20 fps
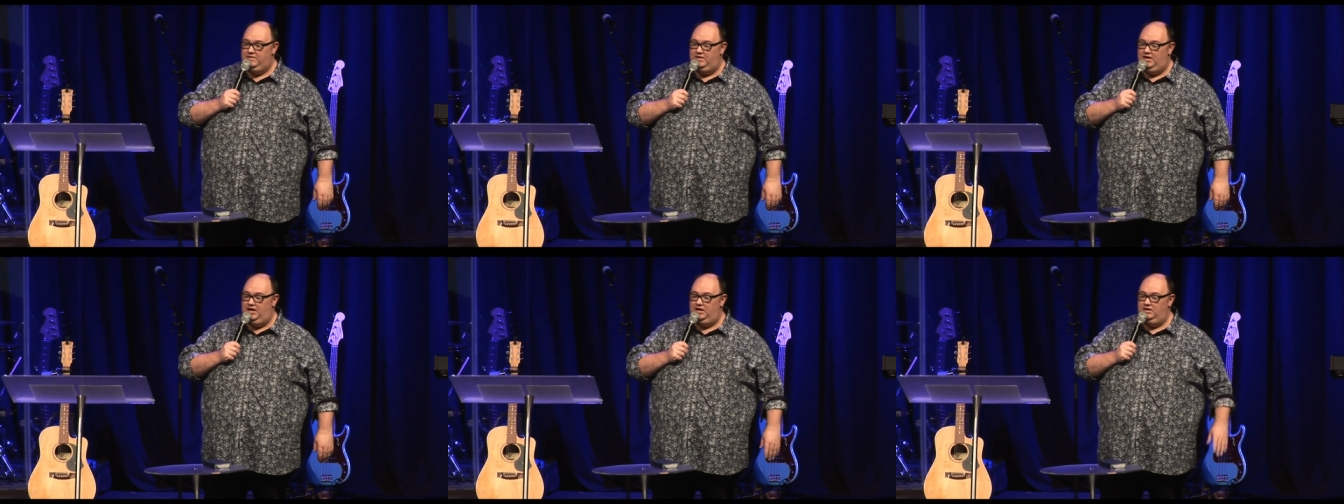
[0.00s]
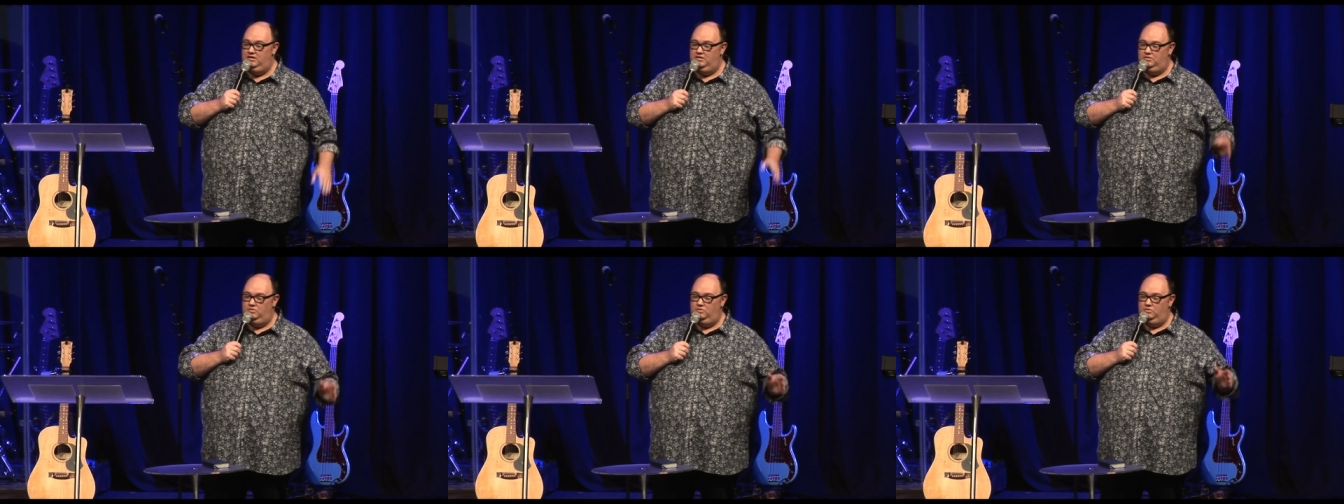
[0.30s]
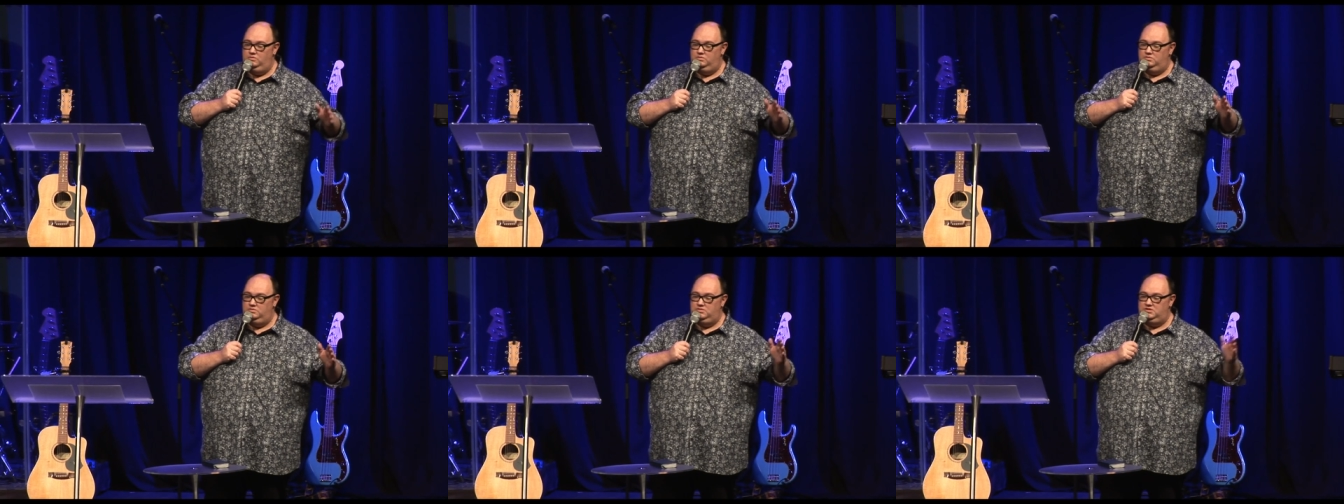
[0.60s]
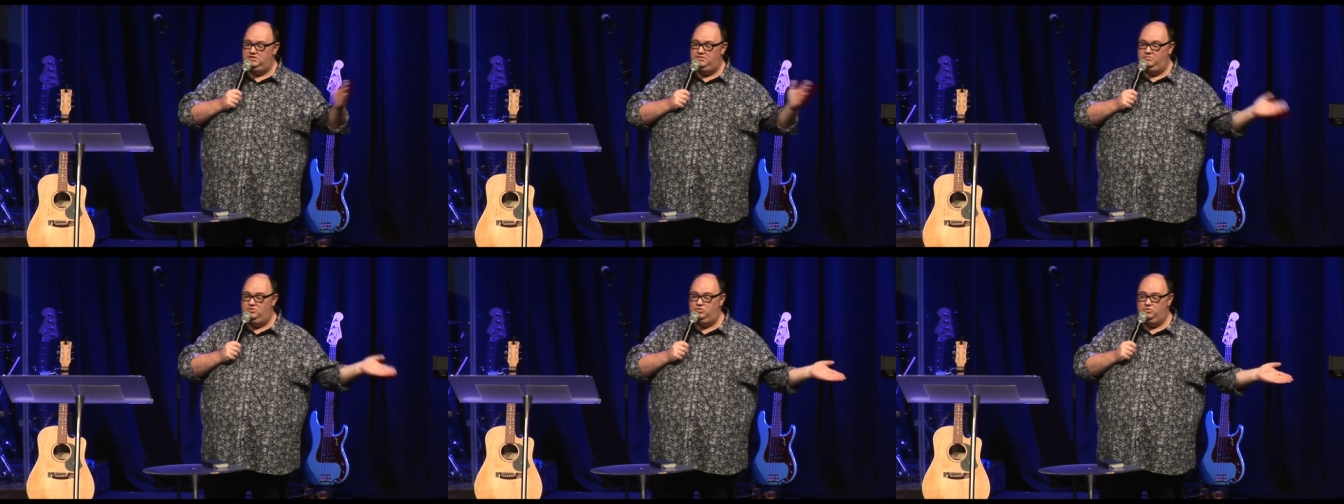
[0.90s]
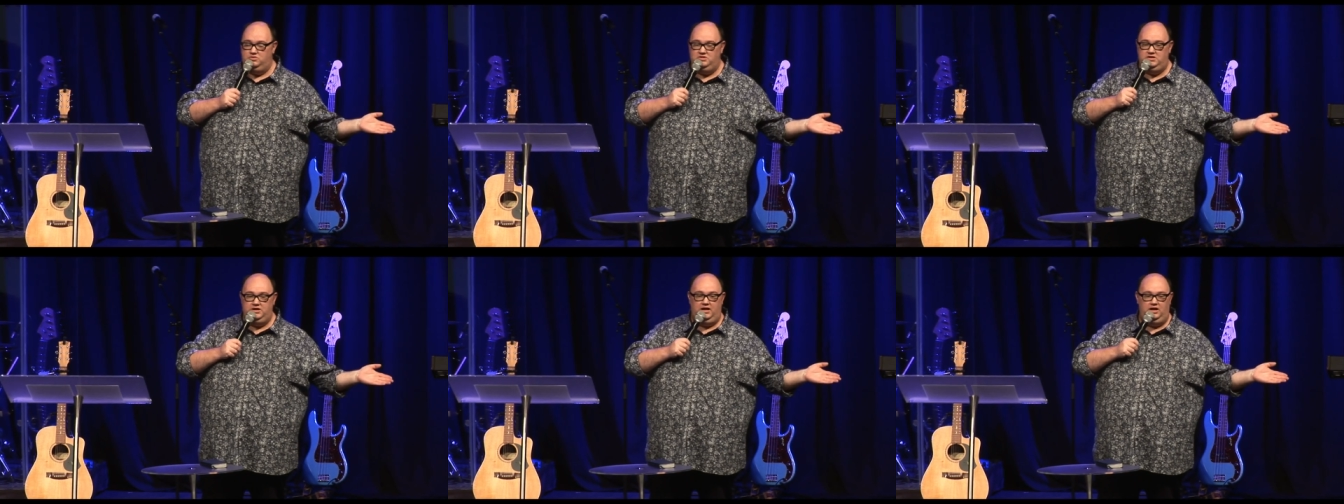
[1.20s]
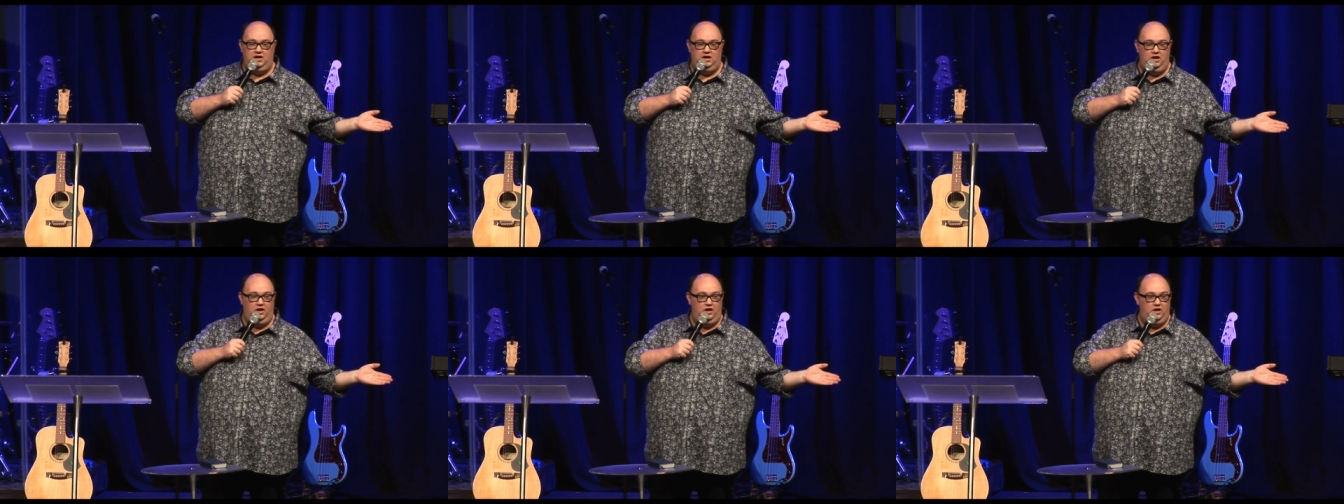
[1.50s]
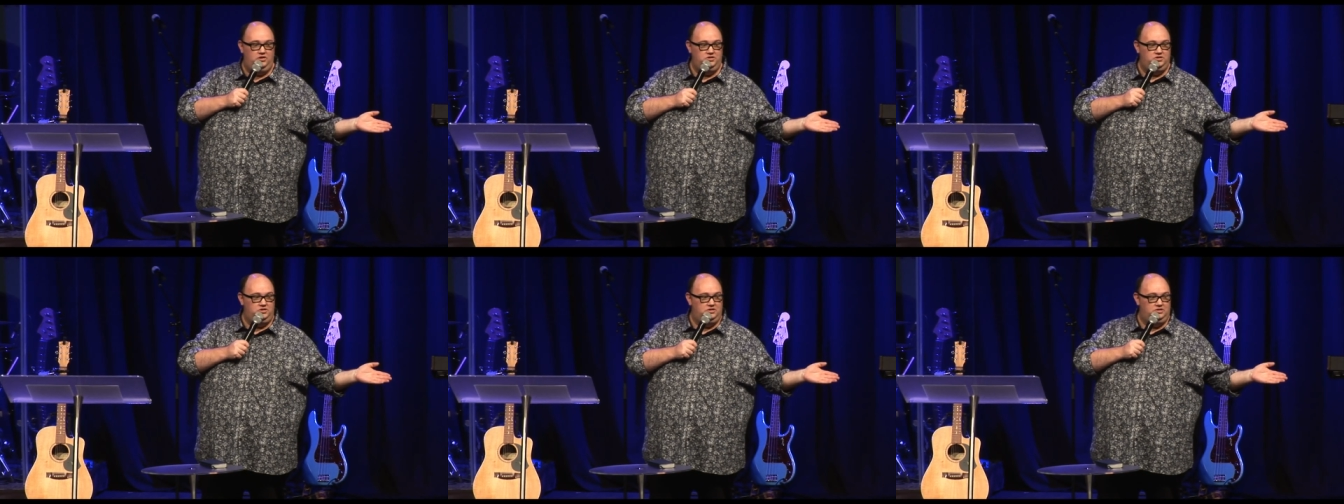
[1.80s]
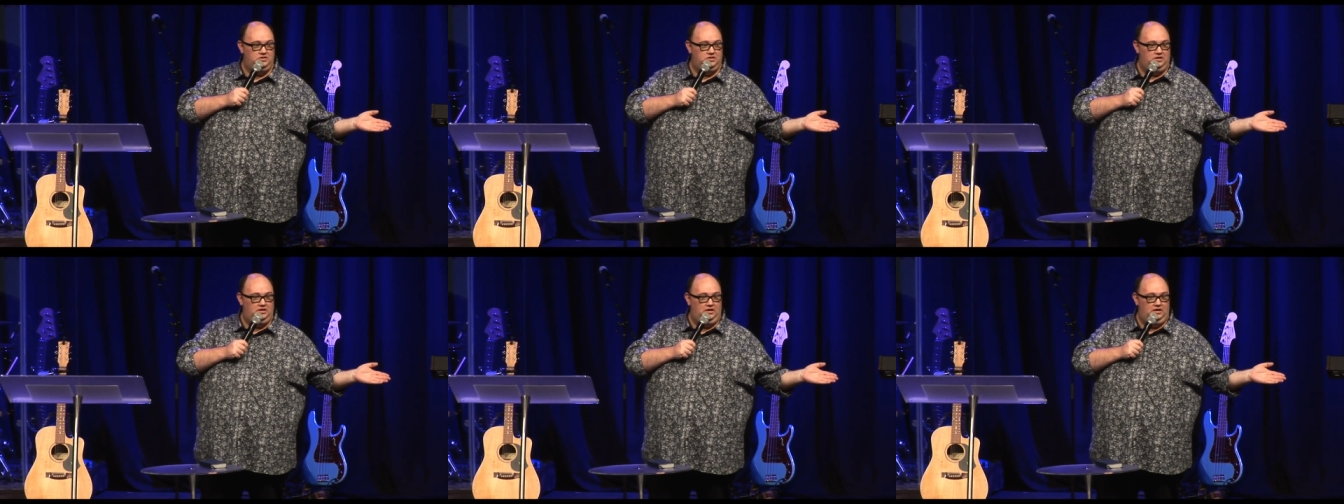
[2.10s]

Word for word: And some doors are going to close